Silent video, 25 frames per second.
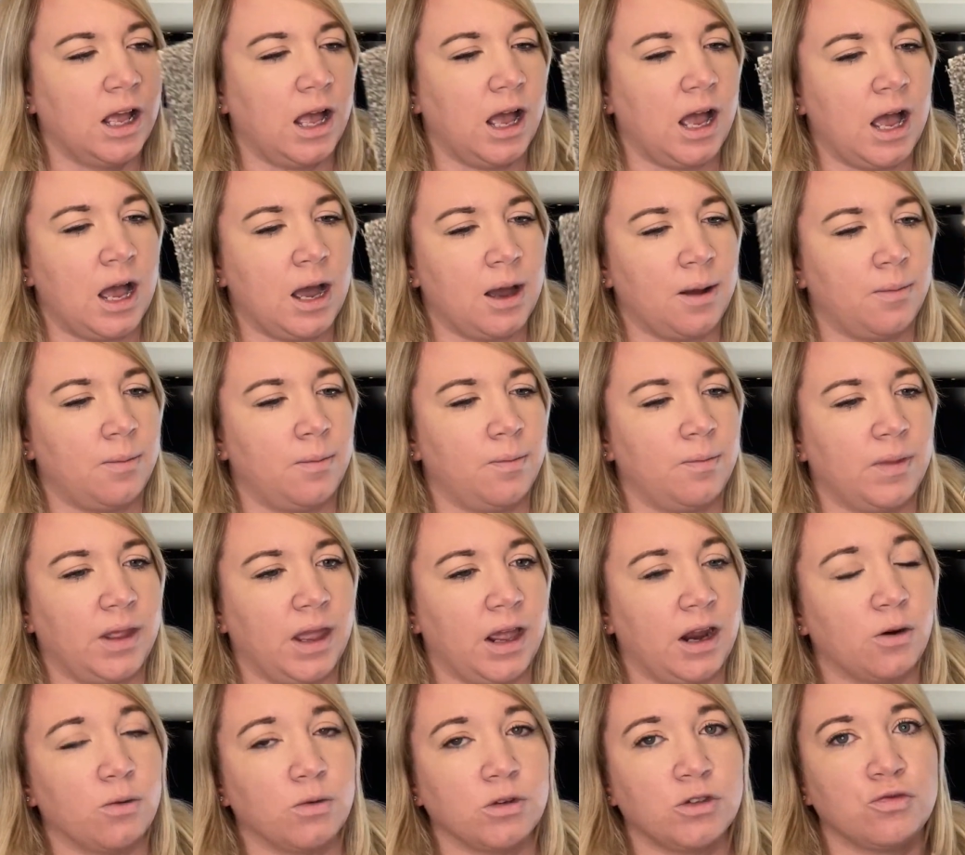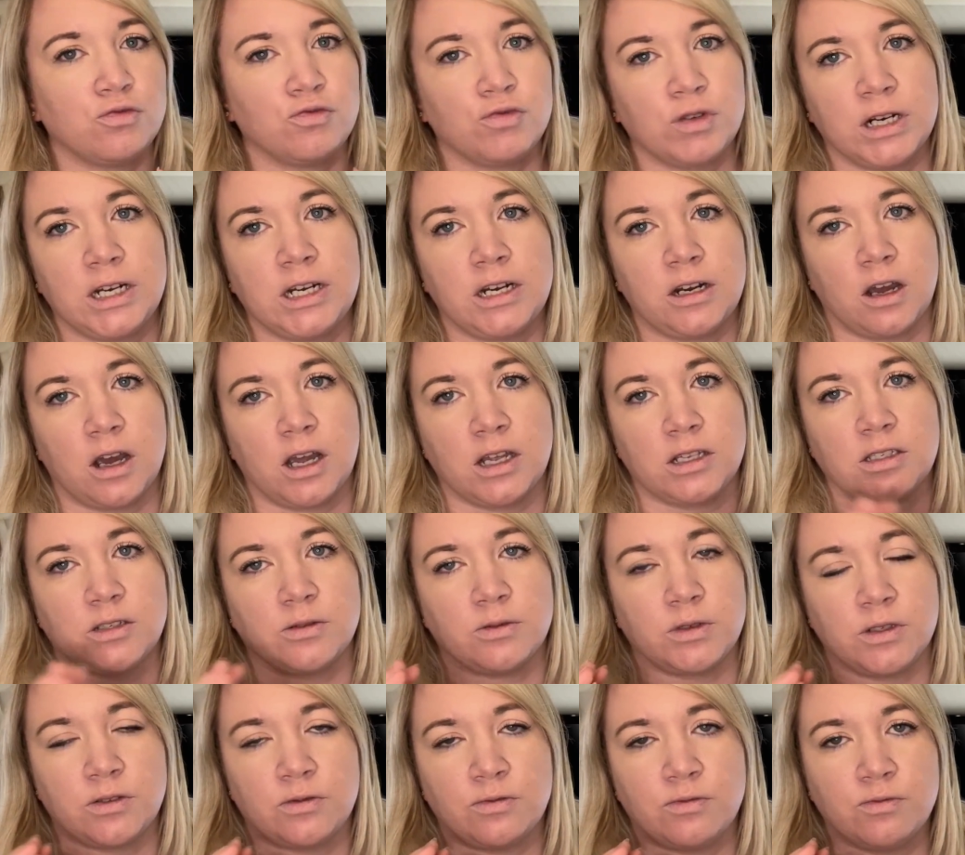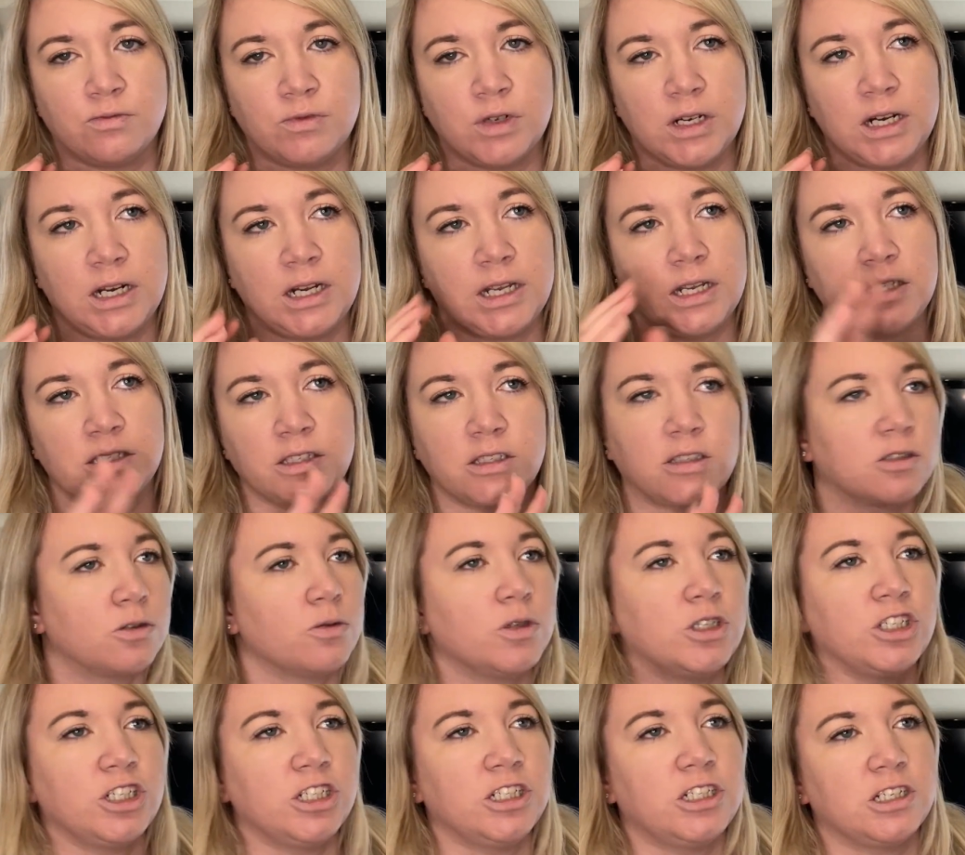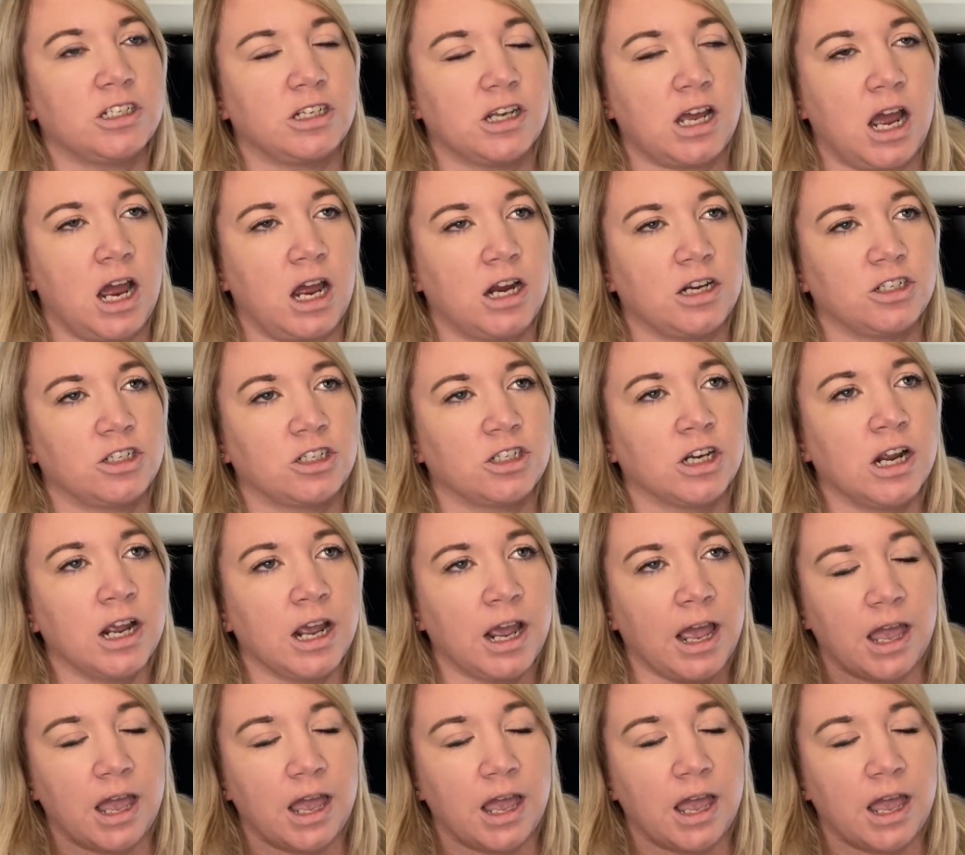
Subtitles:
And it was really nice. It was really squishy to touch.